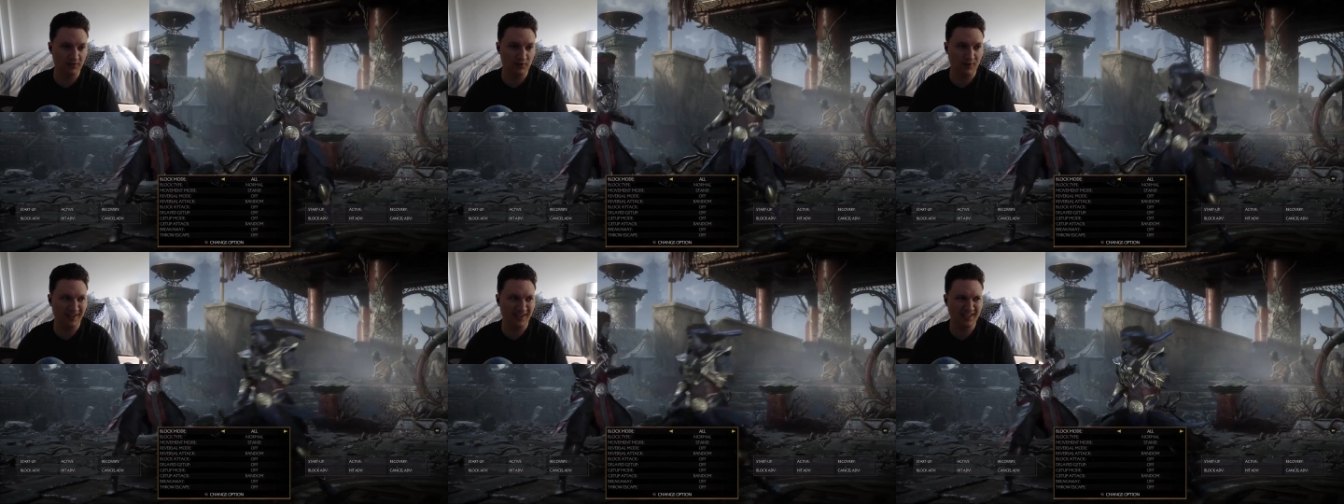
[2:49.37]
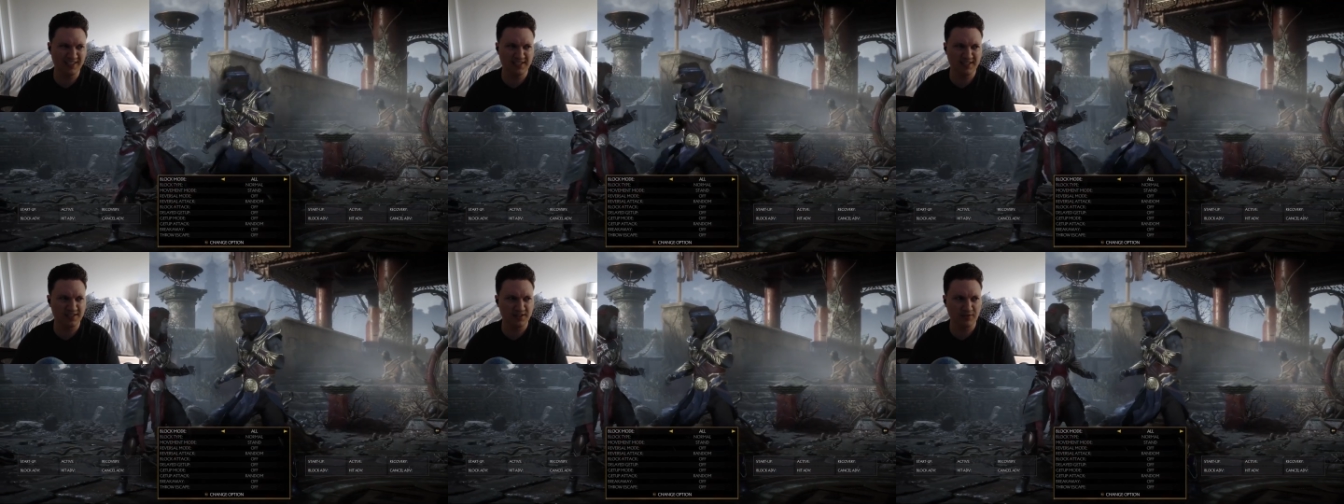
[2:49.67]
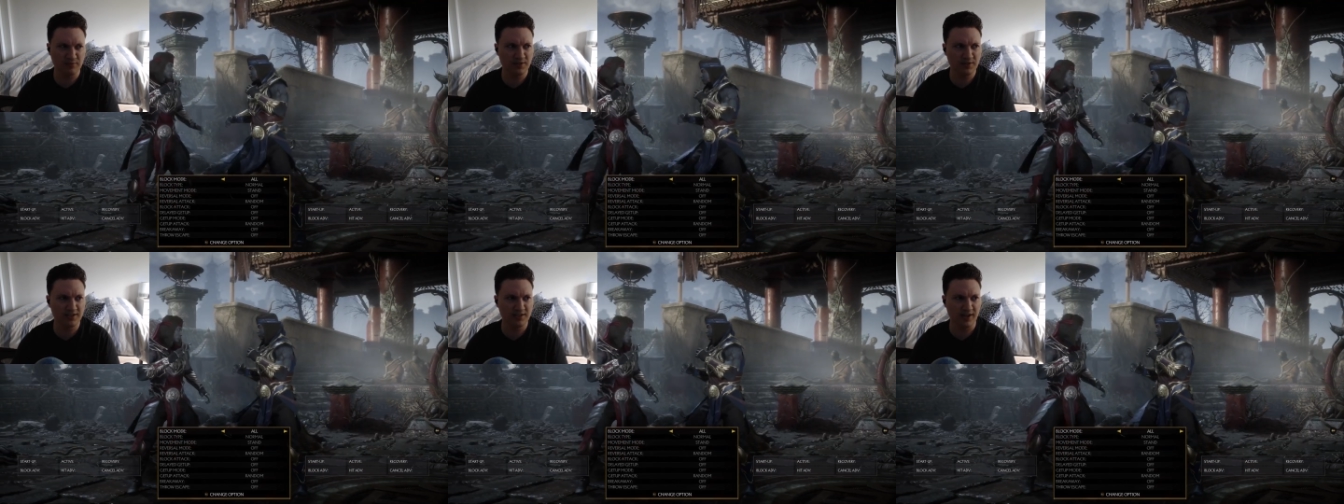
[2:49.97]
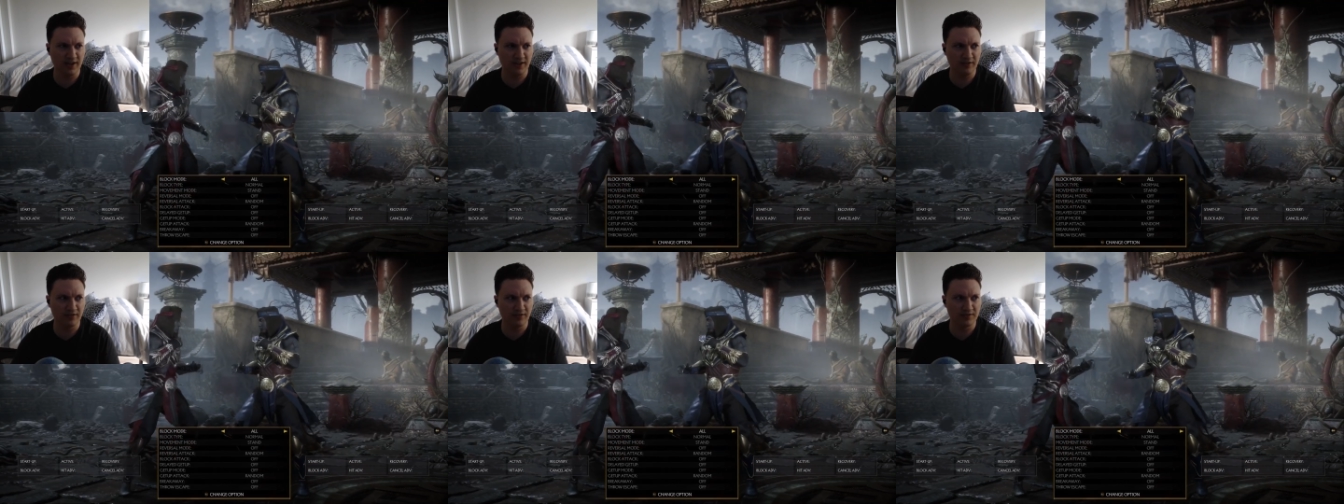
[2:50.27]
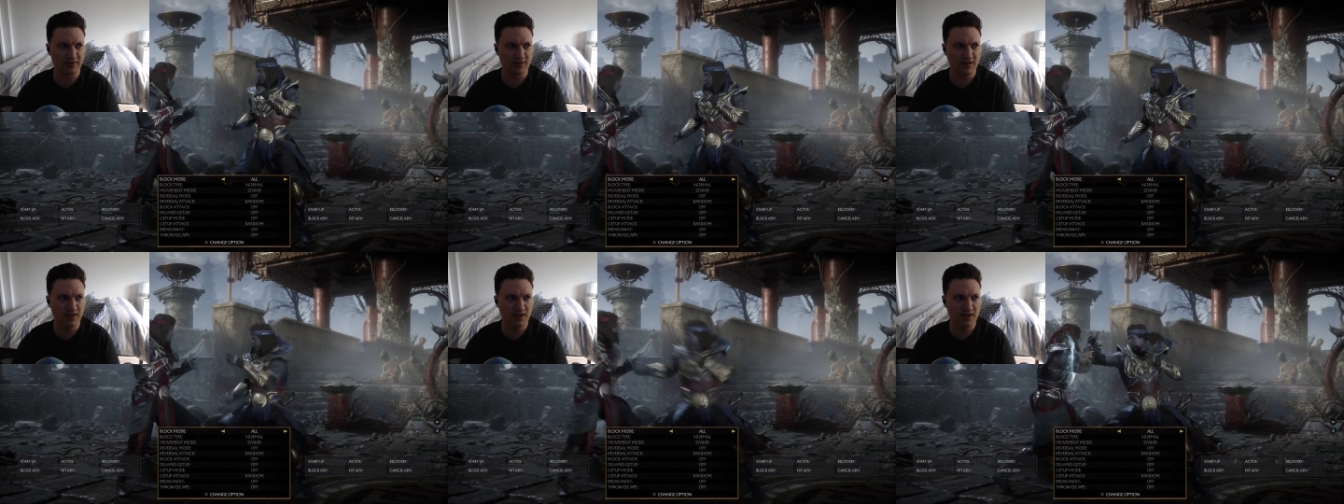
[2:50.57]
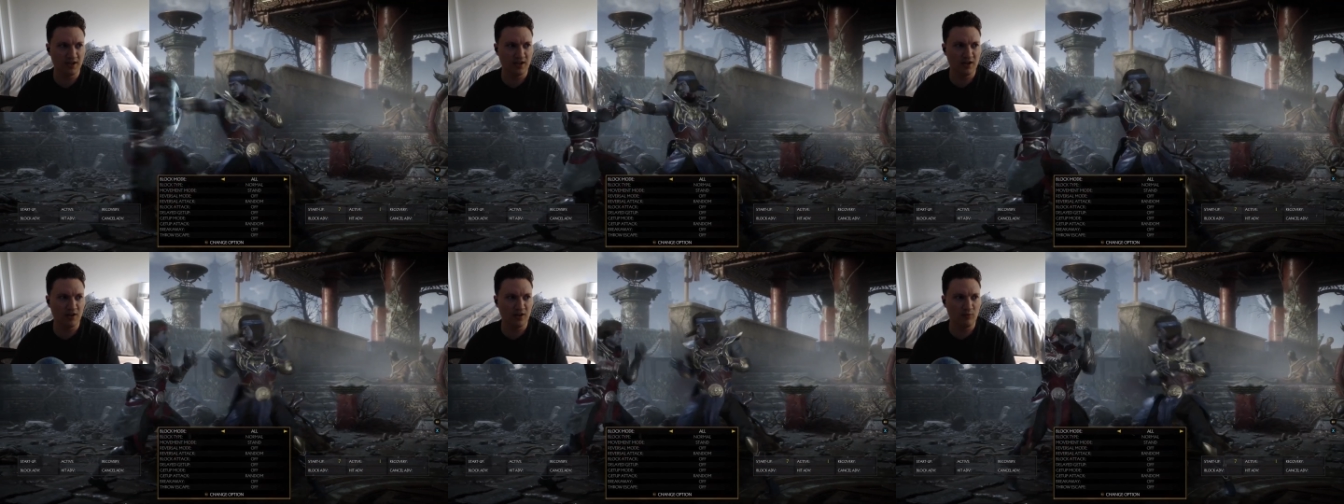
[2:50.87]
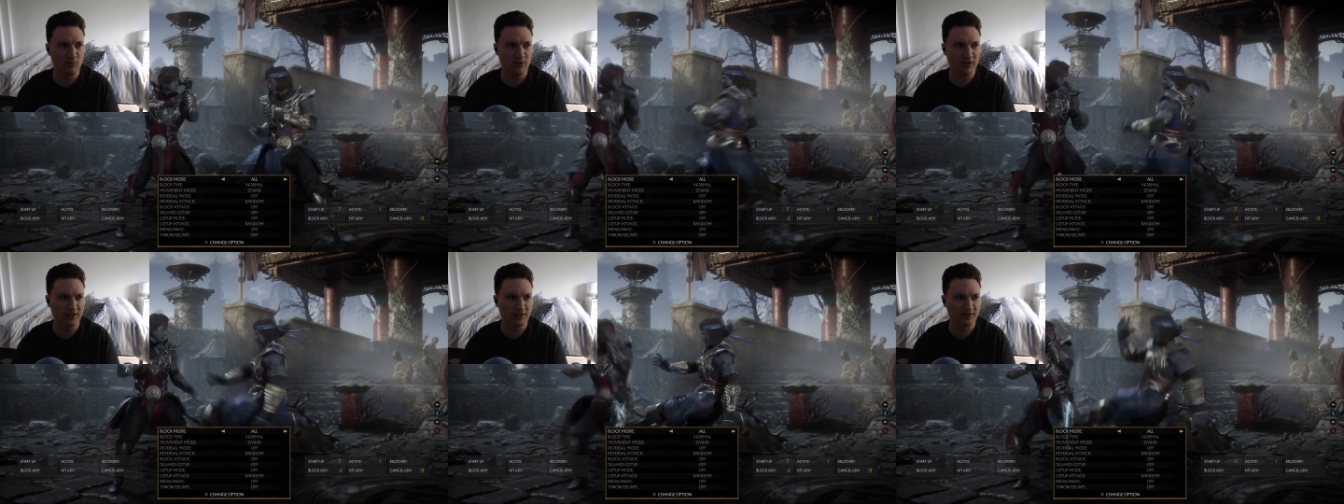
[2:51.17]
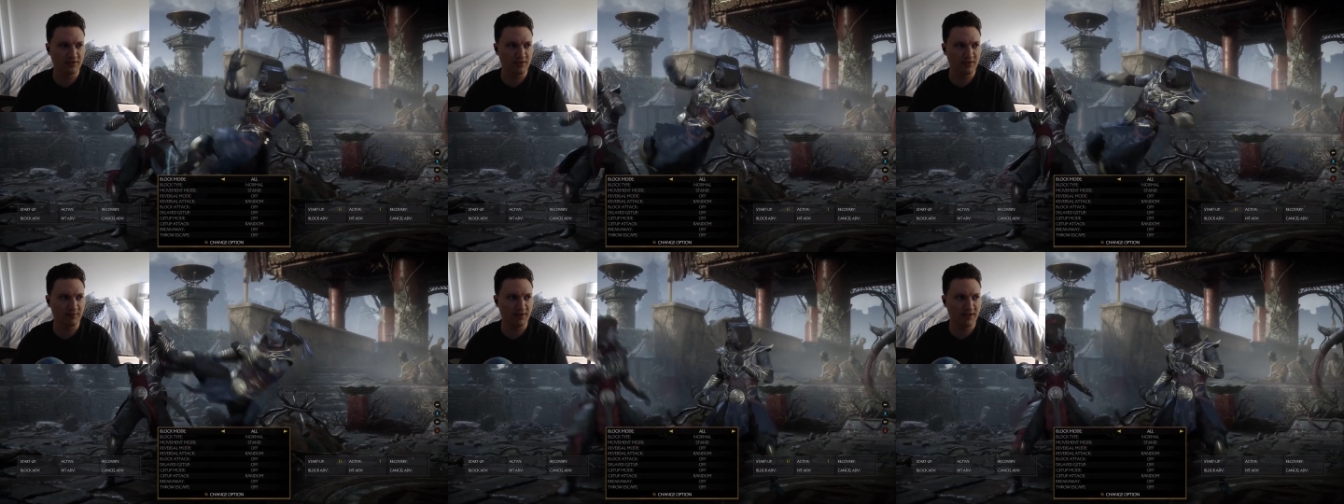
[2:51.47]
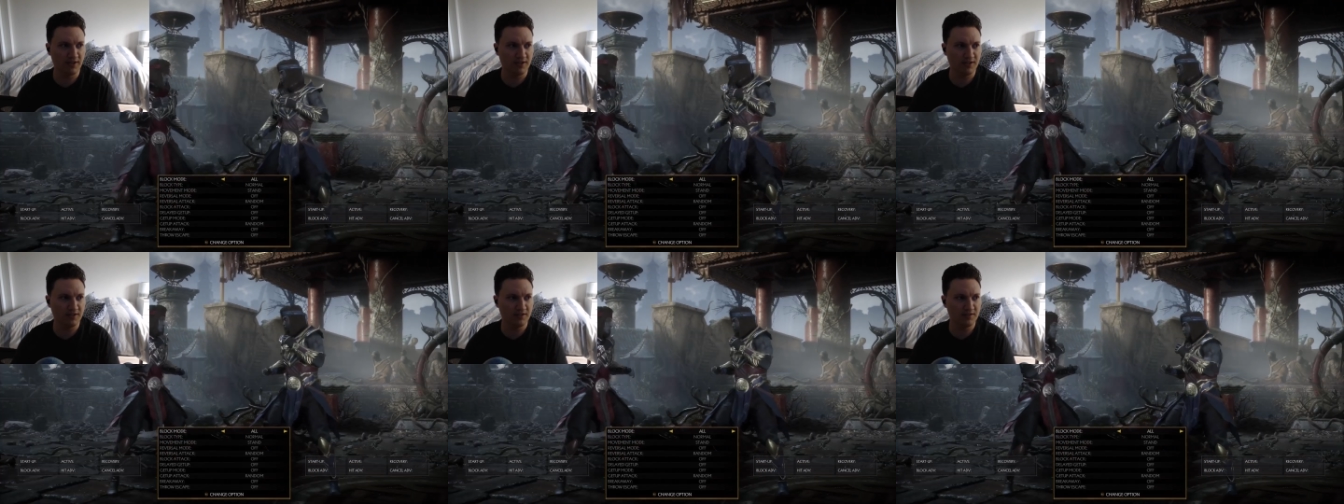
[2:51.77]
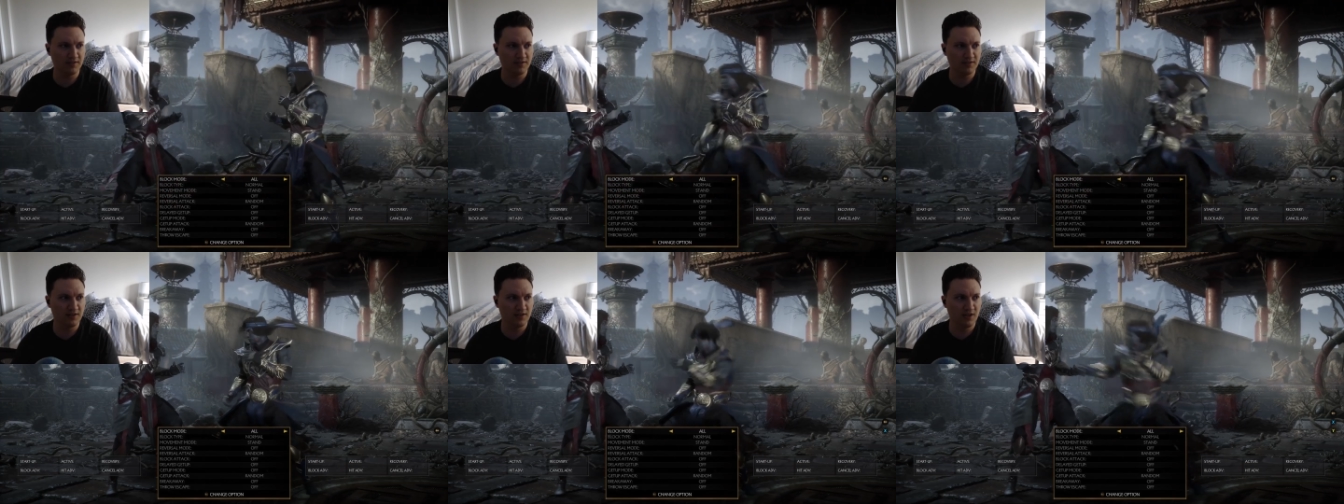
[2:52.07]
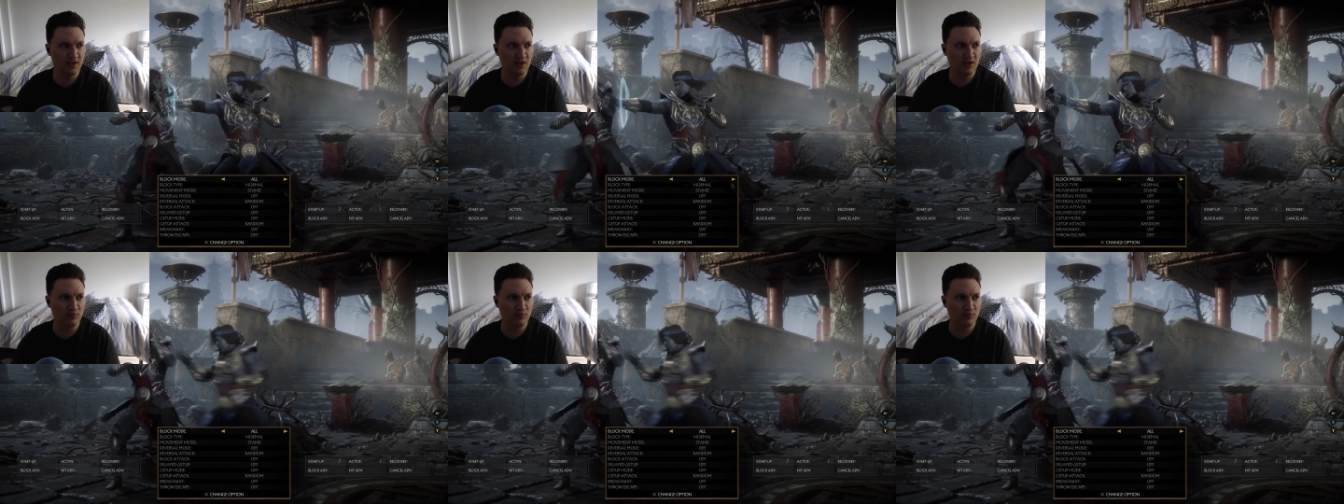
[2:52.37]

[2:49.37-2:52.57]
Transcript: So I guess it's three staggers one into something else,